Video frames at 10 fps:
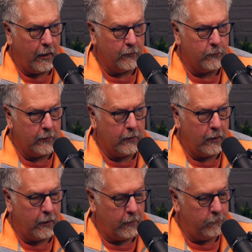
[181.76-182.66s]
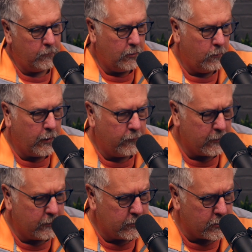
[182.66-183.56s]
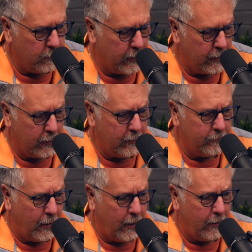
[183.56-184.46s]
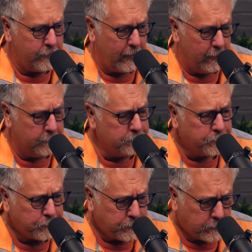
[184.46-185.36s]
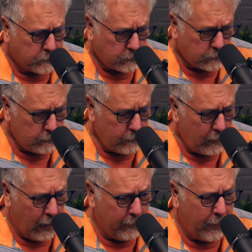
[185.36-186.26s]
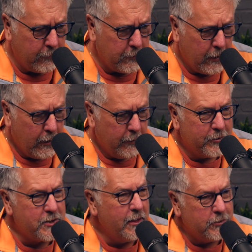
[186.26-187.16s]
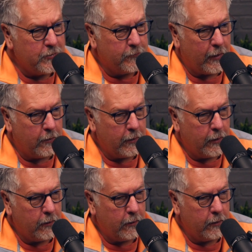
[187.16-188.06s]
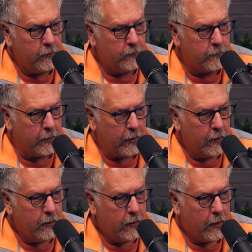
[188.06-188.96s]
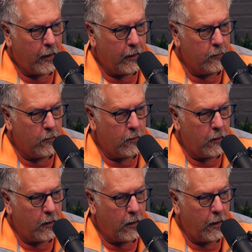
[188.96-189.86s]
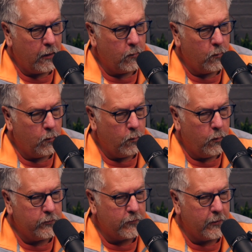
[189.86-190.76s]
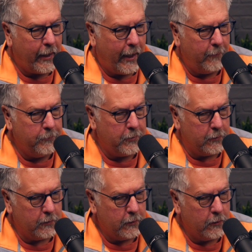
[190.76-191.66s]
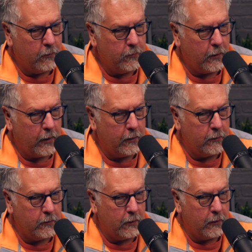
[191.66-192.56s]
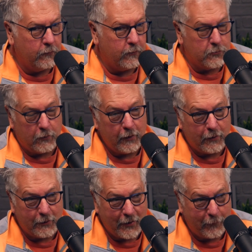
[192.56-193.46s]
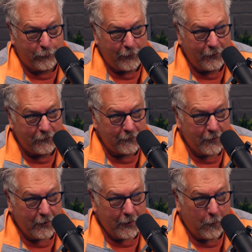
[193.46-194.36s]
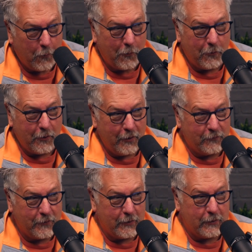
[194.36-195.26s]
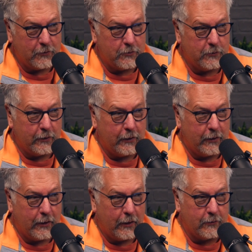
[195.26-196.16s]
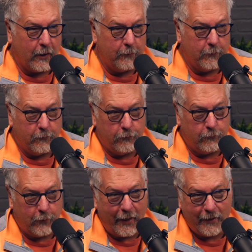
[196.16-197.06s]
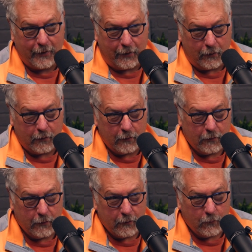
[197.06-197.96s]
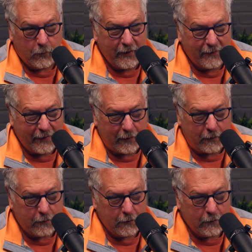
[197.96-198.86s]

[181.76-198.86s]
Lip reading: last week, when I was on your show and even off air, about the changes that are in our industry and what's going to happen, and is it truly a good time for us, or is it truly a time of reckoning? What do you think?